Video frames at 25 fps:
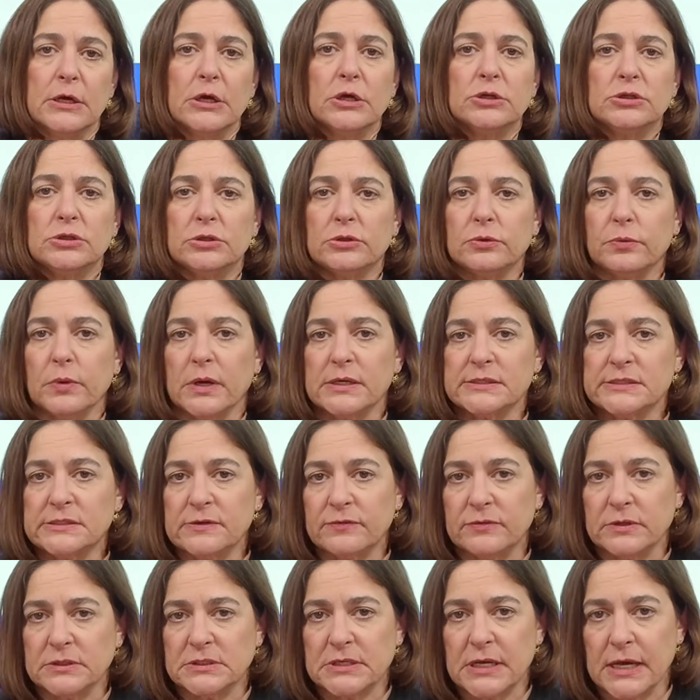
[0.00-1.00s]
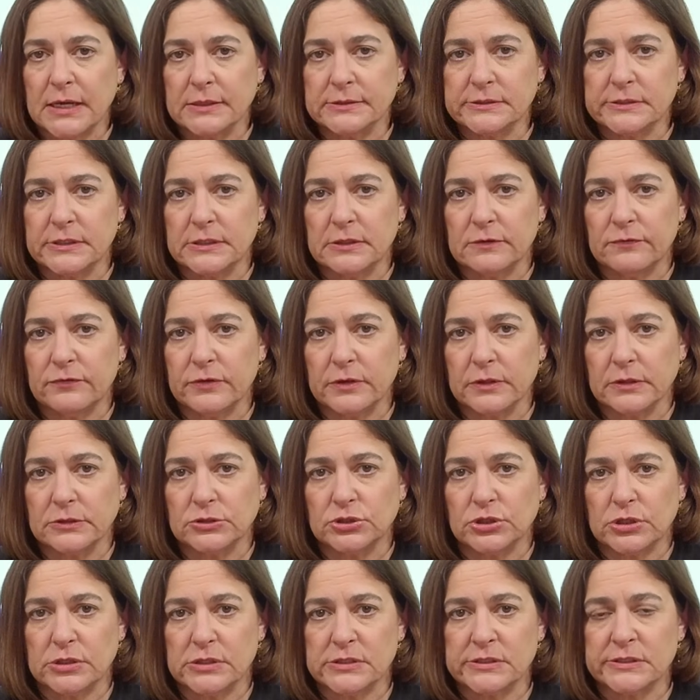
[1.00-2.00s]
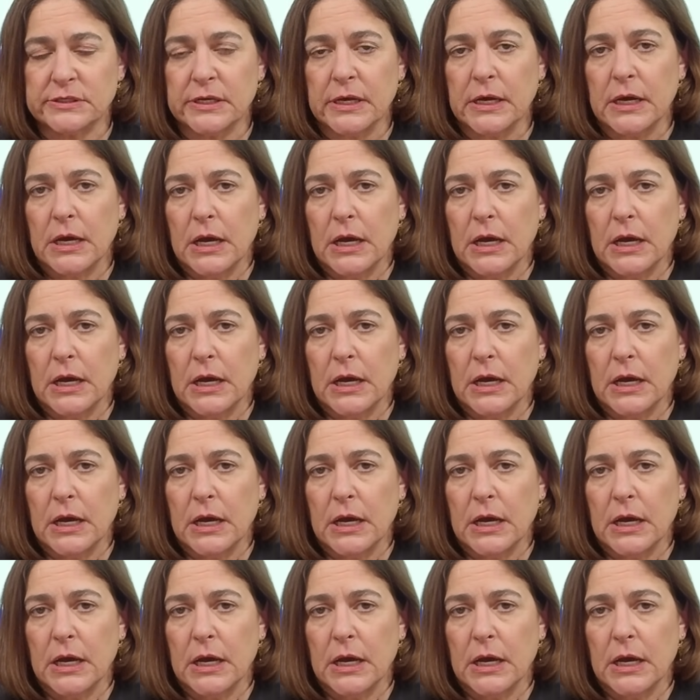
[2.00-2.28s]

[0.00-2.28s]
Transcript: to the rest of the towns and the villages